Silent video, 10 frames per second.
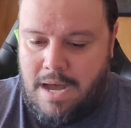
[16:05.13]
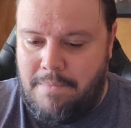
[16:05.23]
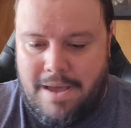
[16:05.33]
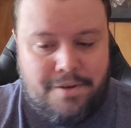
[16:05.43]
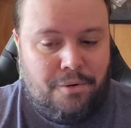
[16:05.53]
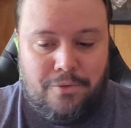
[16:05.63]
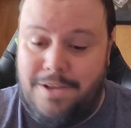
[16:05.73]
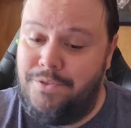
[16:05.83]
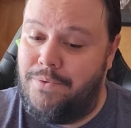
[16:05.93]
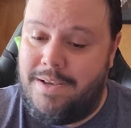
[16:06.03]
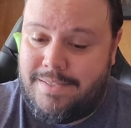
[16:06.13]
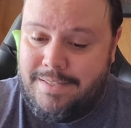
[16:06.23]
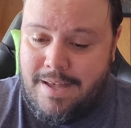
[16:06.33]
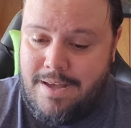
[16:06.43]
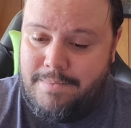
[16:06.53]
I'm not going to read the rest
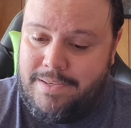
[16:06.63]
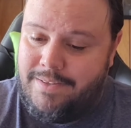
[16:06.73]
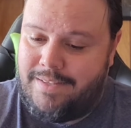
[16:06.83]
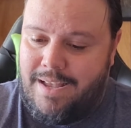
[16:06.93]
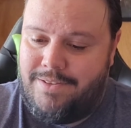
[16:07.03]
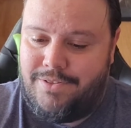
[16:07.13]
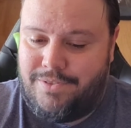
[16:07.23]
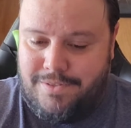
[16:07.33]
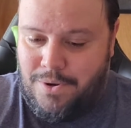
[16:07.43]
of that because I just